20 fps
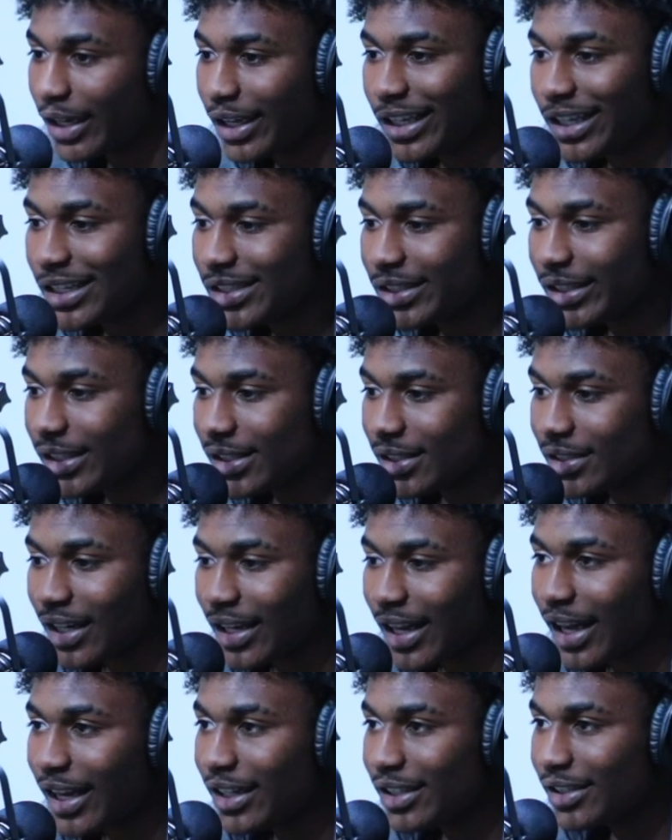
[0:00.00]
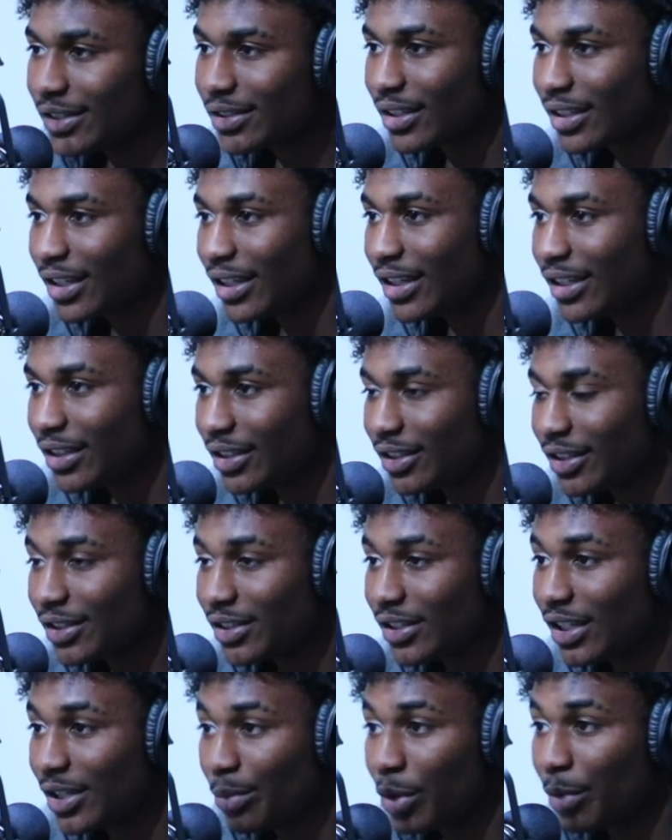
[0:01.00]
it's it's a lot, it's a lot, you know what I'm
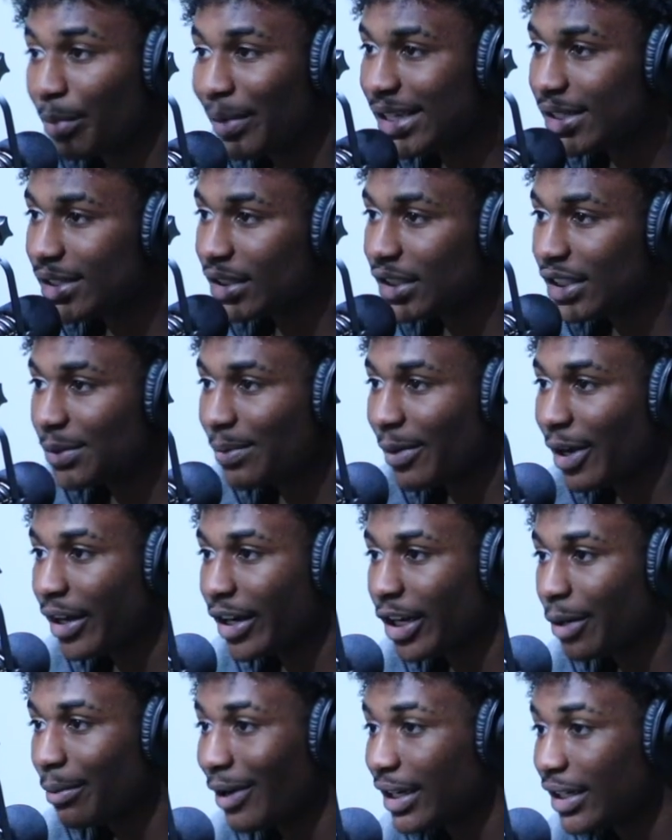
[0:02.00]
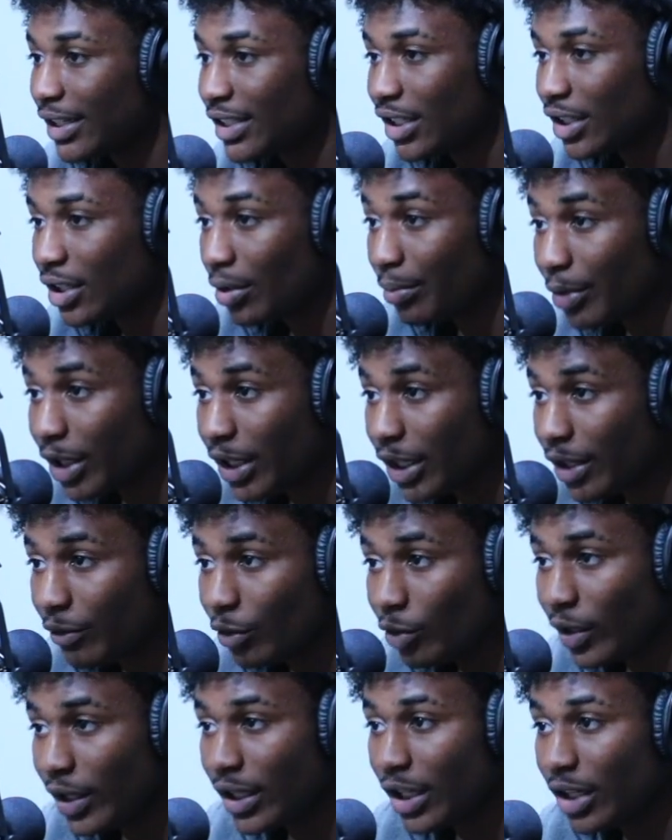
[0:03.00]
saying? But basically it's about everybody that's getting the money. If
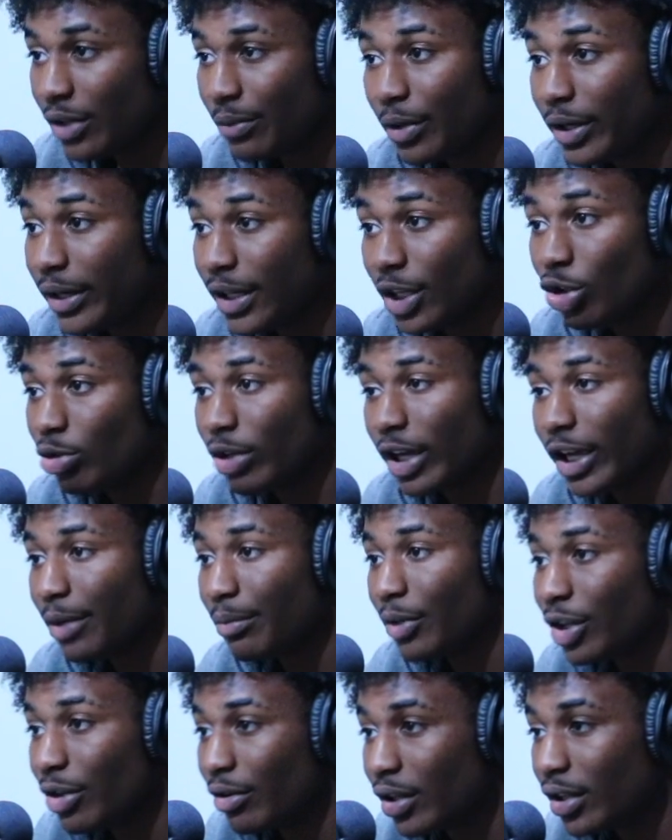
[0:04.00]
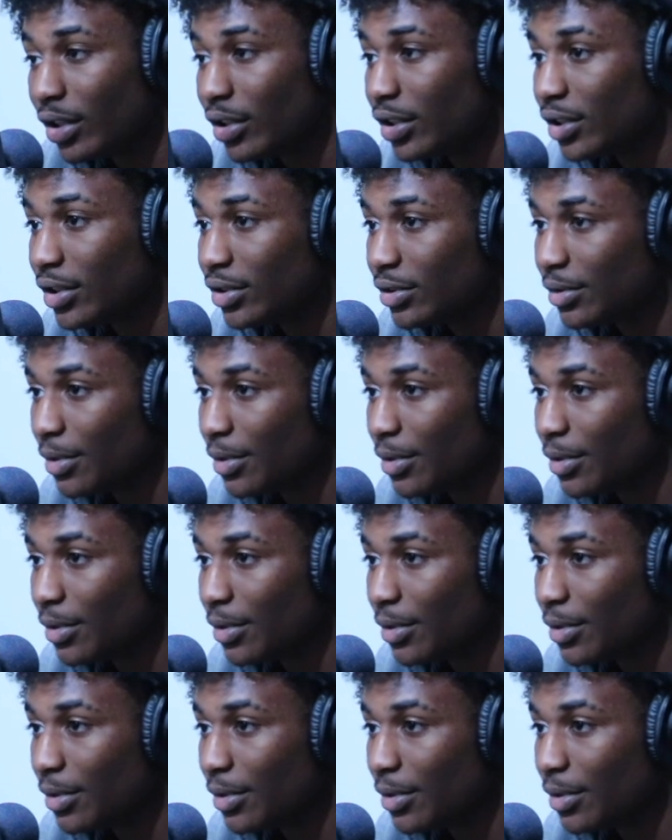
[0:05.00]
you ain't getting money, you can't be around us.